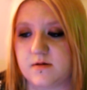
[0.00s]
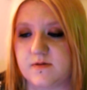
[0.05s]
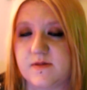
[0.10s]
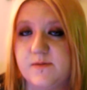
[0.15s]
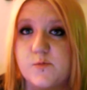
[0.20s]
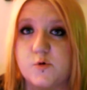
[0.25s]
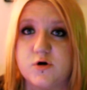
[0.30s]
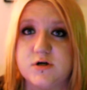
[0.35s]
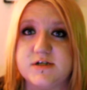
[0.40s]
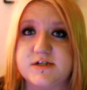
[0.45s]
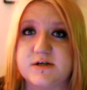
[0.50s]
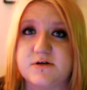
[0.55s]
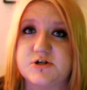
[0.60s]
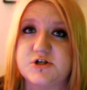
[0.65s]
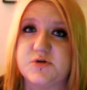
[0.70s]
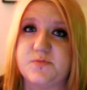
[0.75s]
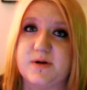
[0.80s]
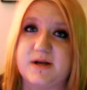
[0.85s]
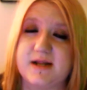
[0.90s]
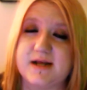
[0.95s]
more
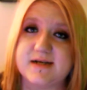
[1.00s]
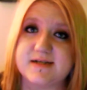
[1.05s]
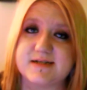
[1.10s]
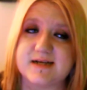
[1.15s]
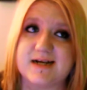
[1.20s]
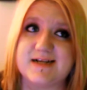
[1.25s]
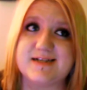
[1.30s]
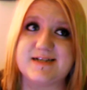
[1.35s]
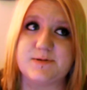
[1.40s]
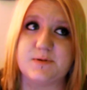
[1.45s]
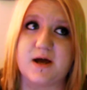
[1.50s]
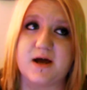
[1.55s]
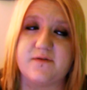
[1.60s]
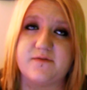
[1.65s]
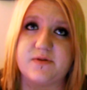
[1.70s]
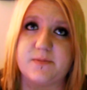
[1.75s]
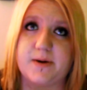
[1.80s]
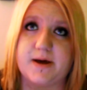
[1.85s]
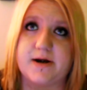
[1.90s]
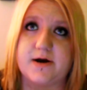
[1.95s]
social media sites you
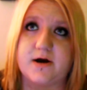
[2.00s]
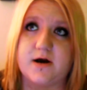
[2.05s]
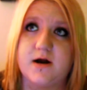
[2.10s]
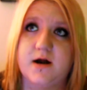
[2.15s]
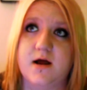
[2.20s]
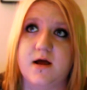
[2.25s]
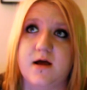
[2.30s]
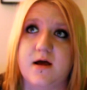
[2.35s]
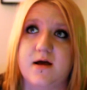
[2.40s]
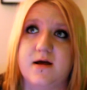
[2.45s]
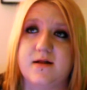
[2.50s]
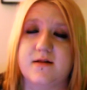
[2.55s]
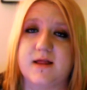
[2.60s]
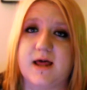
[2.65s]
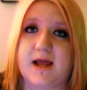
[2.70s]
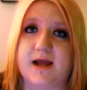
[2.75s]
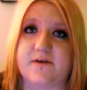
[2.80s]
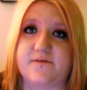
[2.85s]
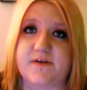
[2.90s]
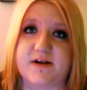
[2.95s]
have, the better.
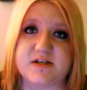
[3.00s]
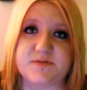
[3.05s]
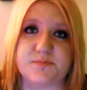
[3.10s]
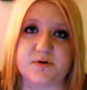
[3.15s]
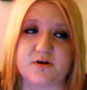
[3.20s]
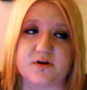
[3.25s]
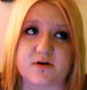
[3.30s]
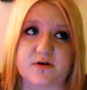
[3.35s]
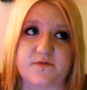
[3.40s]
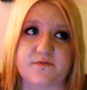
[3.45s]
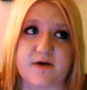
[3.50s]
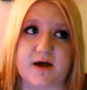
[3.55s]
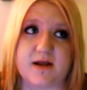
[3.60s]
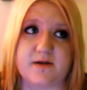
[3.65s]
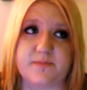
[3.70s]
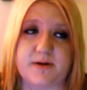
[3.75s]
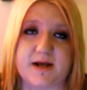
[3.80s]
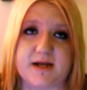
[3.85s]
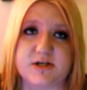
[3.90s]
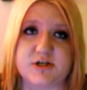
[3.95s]
Like Facebook
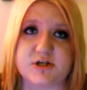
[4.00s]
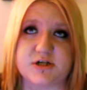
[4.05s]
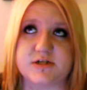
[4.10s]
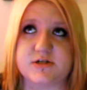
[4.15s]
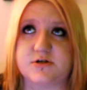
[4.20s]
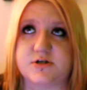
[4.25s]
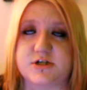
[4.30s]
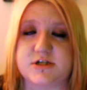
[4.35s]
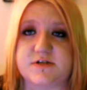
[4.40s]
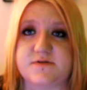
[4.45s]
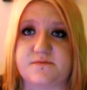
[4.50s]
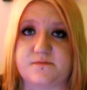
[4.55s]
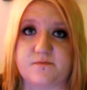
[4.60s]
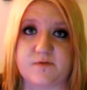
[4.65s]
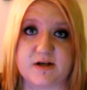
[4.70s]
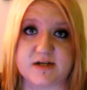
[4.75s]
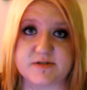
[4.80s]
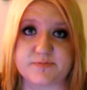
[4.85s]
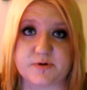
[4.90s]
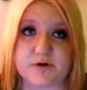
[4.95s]
fan pages, or just
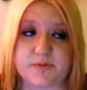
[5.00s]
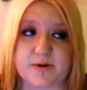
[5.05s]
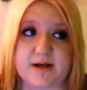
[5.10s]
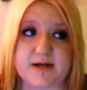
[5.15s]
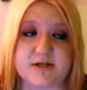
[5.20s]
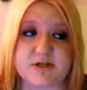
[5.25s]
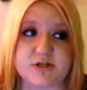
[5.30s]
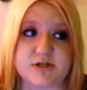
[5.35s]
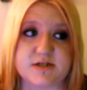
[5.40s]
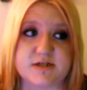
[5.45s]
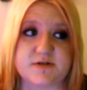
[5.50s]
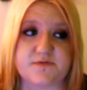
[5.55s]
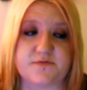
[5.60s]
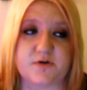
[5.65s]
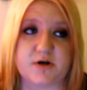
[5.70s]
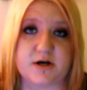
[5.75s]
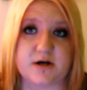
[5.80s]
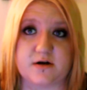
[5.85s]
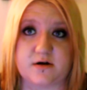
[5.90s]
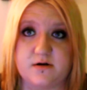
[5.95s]
Facebook pages
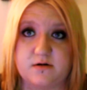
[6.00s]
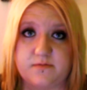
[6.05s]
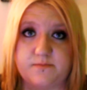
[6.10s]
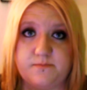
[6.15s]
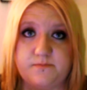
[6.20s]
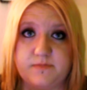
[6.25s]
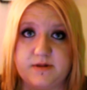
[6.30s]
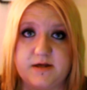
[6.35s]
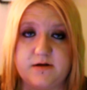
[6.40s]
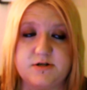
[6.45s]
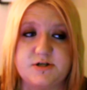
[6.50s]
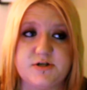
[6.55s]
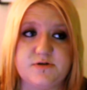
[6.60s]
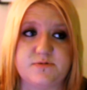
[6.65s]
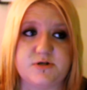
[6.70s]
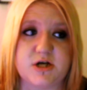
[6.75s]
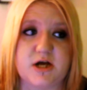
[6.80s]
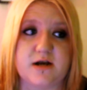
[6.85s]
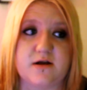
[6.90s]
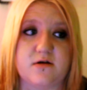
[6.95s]
for your YouTube
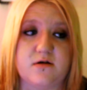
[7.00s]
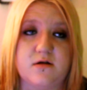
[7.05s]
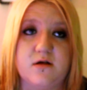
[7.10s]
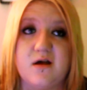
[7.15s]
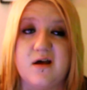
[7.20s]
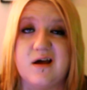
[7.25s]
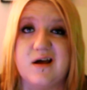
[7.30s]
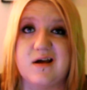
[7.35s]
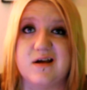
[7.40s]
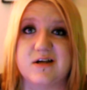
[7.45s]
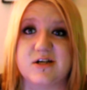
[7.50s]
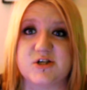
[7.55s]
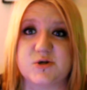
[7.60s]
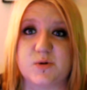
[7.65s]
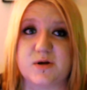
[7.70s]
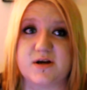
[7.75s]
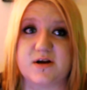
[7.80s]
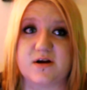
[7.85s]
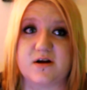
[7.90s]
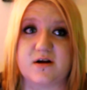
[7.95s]
channel,
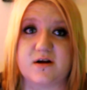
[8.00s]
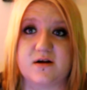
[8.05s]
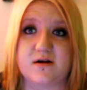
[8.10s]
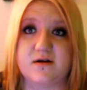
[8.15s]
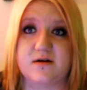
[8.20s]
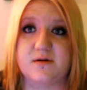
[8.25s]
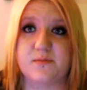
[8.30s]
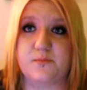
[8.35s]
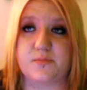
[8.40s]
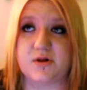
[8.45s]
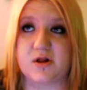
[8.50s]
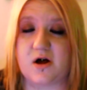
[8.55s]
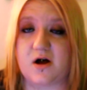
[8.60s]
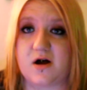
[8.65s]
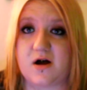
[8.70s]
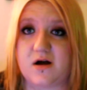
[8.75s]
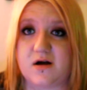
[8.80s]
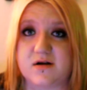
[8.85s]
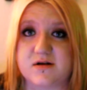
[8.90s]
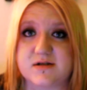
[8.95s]
Twitter,
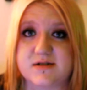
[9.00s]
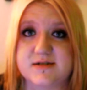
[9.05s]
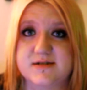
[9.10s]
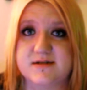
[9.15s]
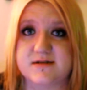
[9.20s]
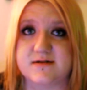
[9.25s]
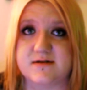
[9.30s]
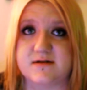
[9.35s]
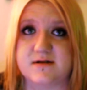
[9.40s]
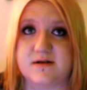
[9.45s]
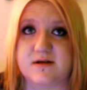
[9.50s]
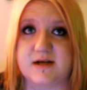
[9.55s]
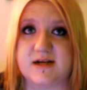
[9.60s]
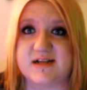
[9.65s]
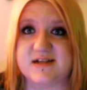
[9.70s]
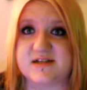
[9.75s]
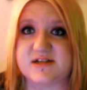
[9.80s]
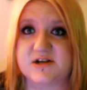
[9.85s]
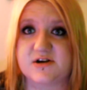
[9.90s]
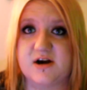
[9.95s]
blogs,
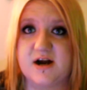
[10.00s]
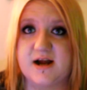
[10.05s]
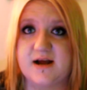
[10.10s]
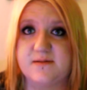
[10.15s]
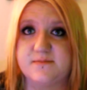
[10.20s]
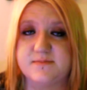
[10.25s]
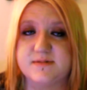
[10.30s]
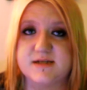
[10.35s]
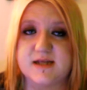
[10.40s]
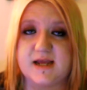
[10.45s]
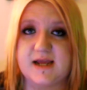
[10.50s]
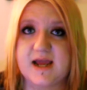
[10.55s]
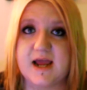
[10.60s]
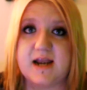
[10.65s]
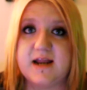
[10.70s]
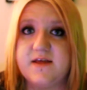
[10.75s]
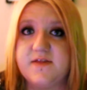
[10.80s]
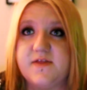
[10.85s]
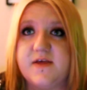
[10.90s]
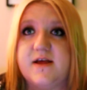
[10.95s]
Instagrams, like
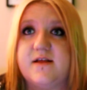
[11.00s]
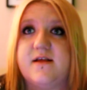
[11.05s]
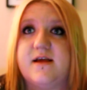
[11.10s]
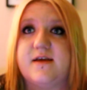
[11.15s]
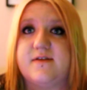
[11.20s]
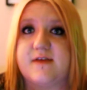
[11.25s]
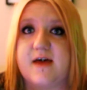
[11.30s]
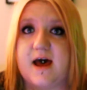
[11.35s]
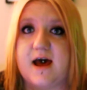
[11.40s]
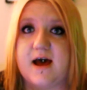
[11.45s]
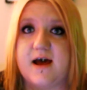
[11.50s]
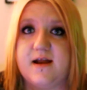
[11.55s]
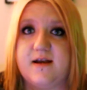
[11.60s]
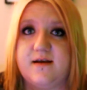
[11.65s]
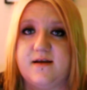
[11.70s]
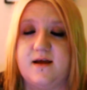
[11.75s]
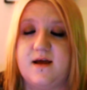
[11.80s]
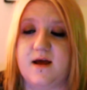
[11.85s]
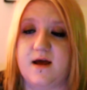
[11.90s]
anything like that,